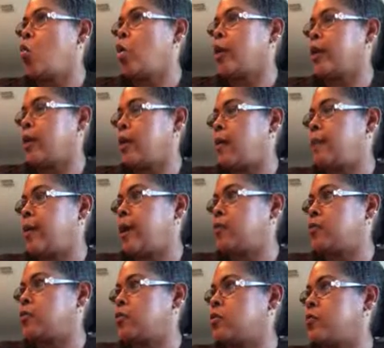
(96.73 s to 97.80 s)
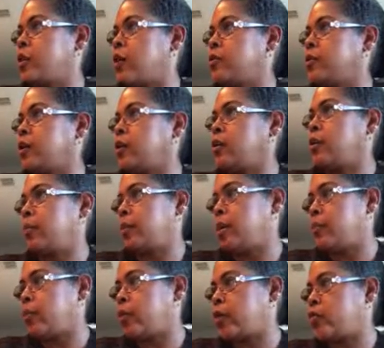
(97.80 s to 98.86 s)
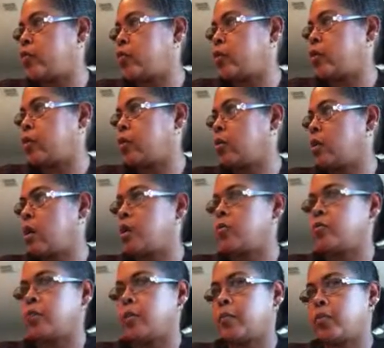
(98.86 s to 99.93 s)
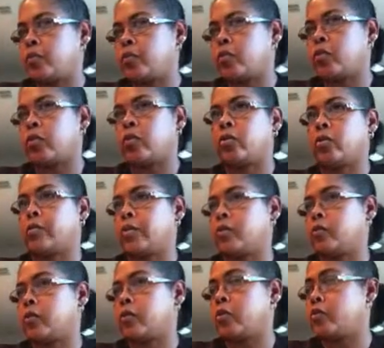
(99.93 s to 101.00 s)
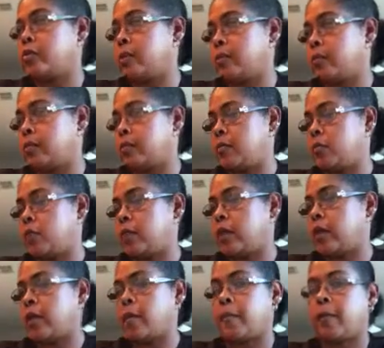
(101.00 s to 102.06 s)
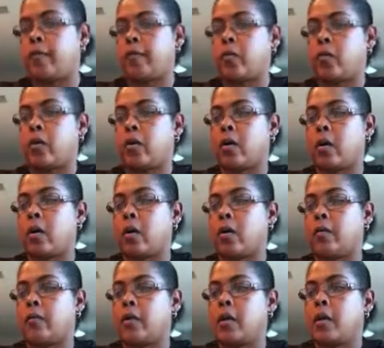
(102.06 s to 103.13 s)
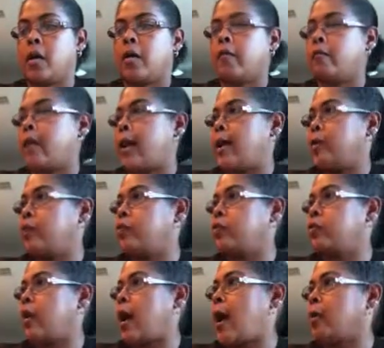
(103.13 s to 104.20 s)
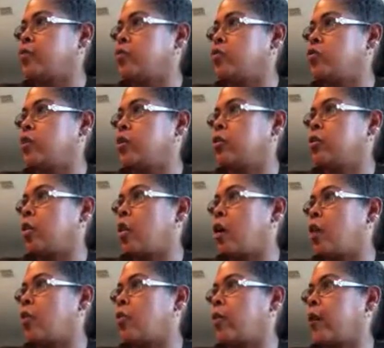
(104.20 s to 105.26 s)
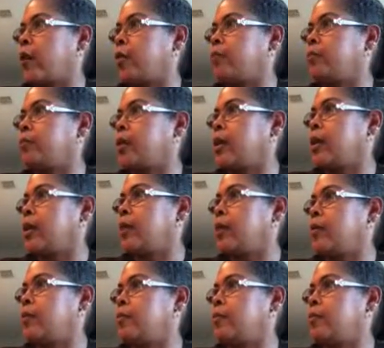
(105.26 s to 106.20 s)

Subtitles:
working up patients as far as getting their blood pressure, temperature, depends on their symptoms, what they come in for, vitals, the oxygen, or heart rate. And